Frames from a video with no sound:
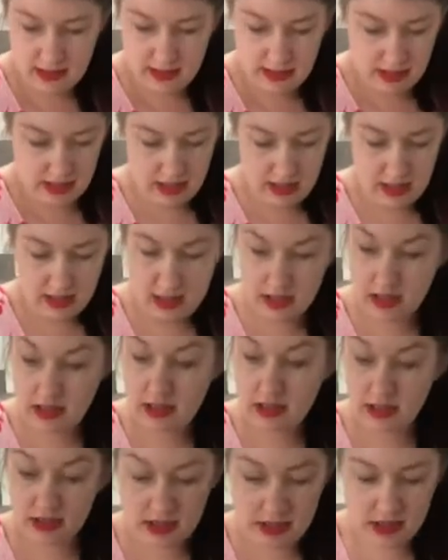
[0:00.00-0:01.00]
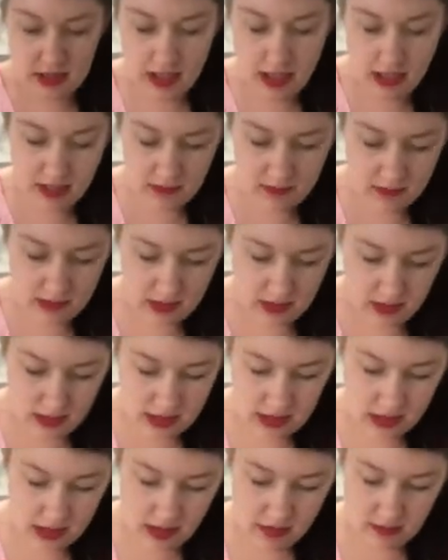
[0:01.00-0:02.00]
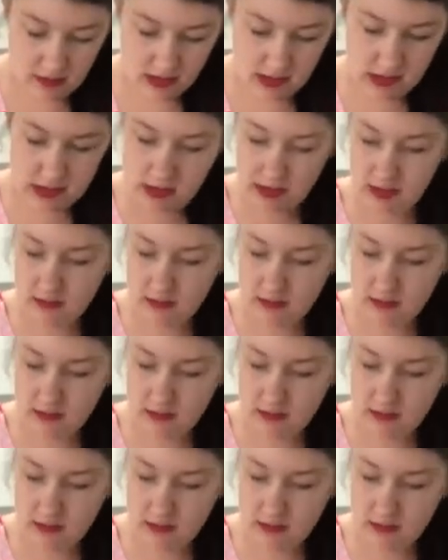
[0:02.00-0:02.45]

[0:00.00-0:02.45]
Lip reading: And then I'm going to taste one, see how it is.